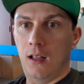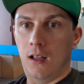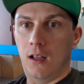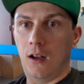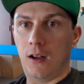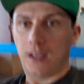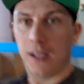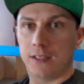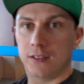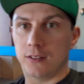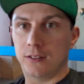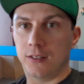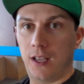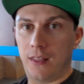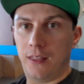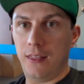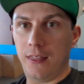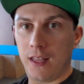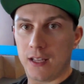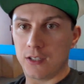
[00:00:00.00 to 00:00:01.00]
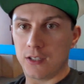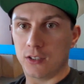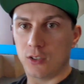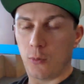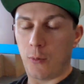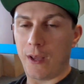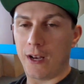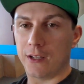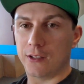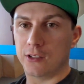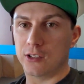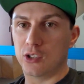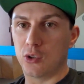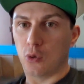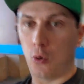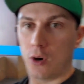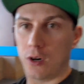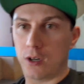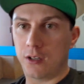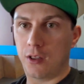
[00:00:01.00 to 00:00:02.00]
Okay, so see, I think that's just a way to
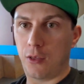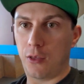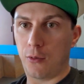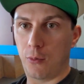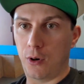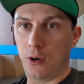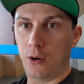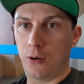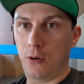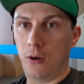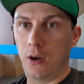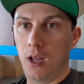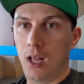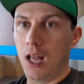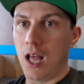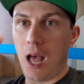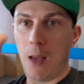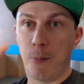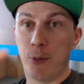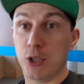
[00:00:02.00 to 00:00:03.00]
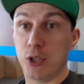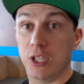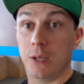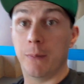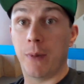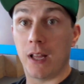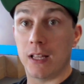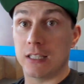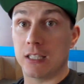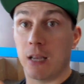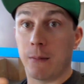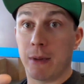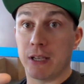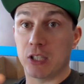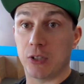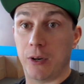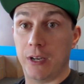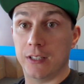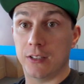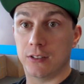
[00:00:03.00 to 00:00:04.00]
sort through. I'm pushing buttons on my
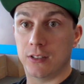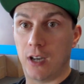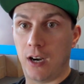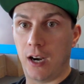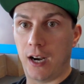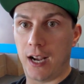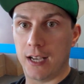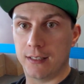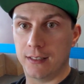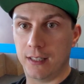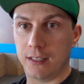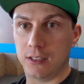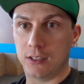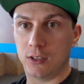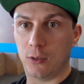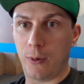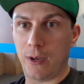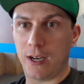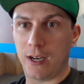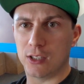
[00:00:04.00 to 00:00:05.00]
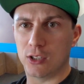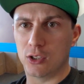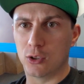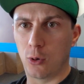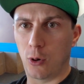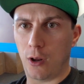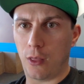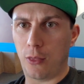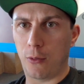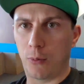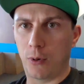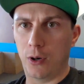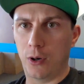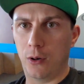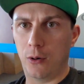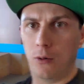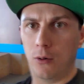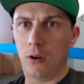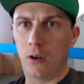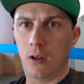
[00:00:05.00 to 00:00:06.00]
screen, so sorry guys. I think that's just a way to sort
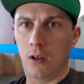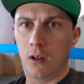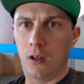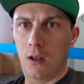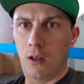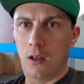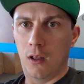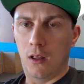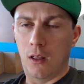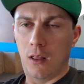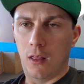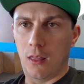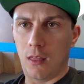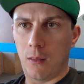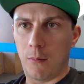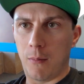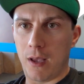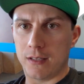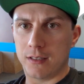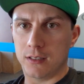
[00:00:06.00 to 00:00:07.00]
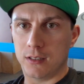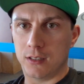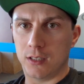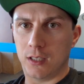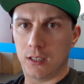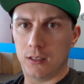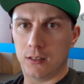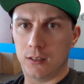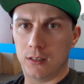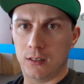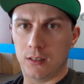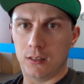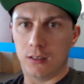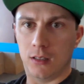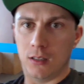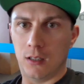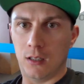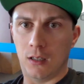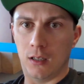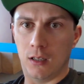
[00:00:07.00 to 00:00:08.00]
through the messages.
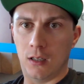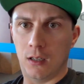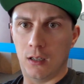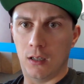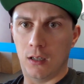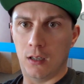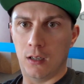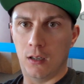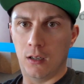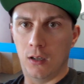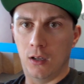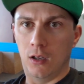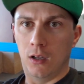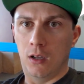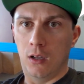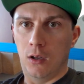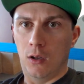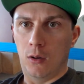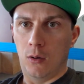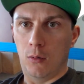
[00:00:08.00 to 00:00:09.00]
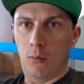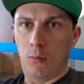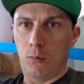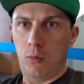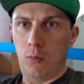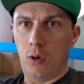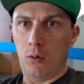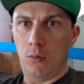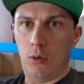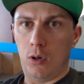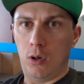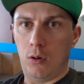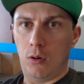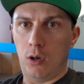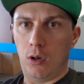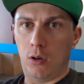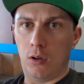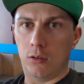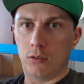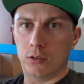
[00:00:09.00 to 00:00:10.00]
Hmm. Whoa,
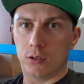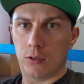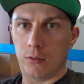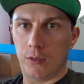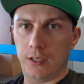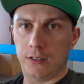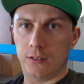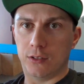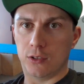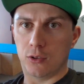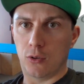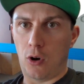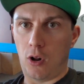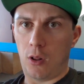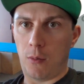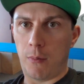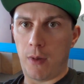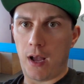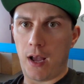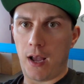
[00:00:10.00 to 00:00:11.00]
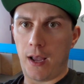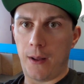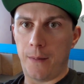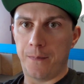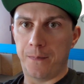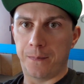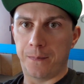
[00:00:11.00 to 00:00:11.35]
whoa, whoa, Screen screen's scrolling by.